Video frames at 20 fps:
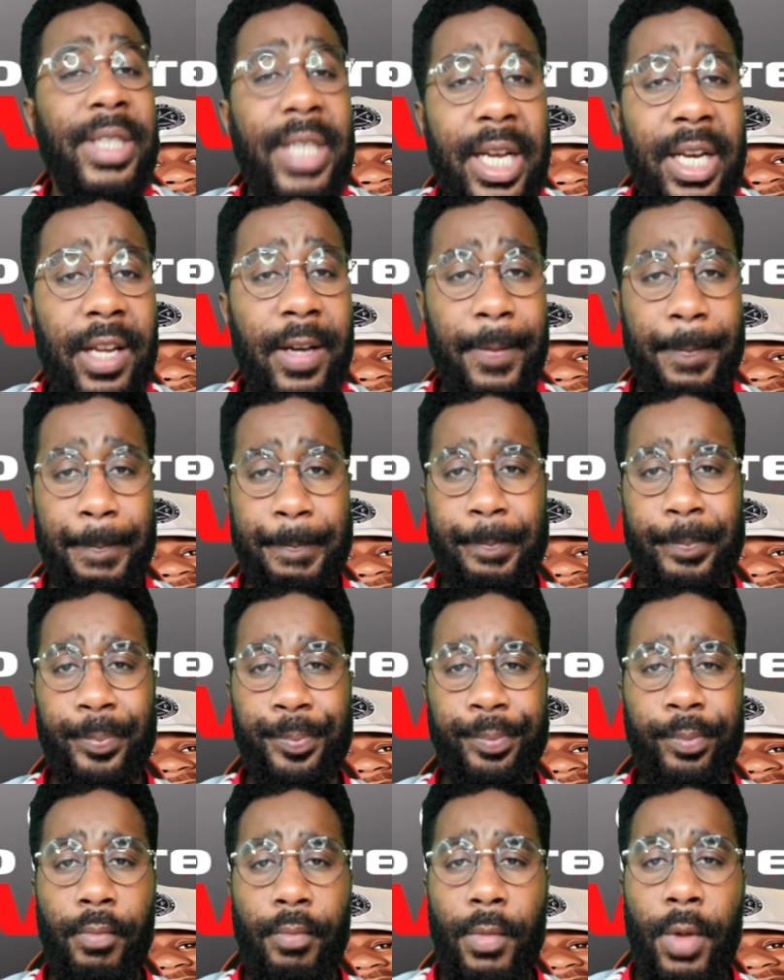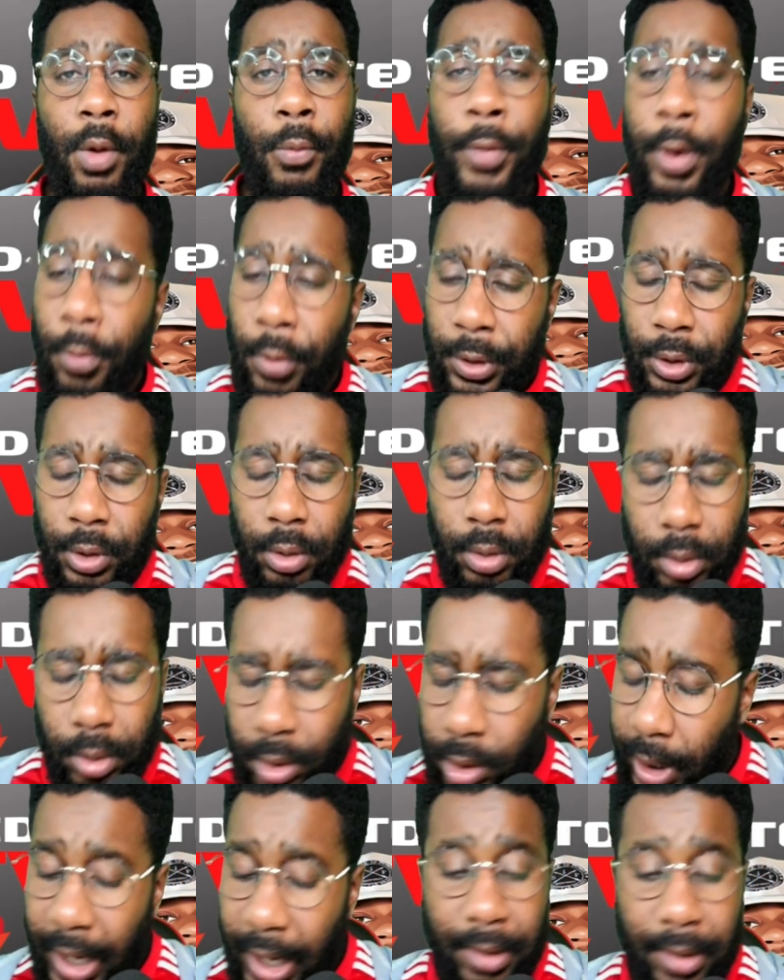didn't. We was
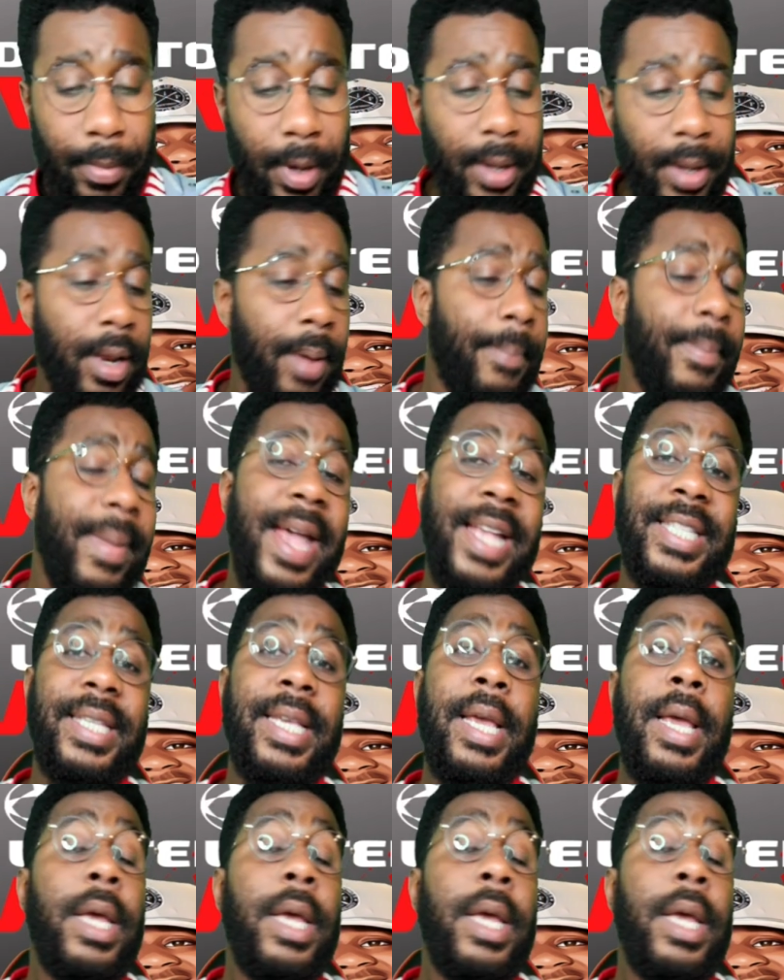in, in a mess.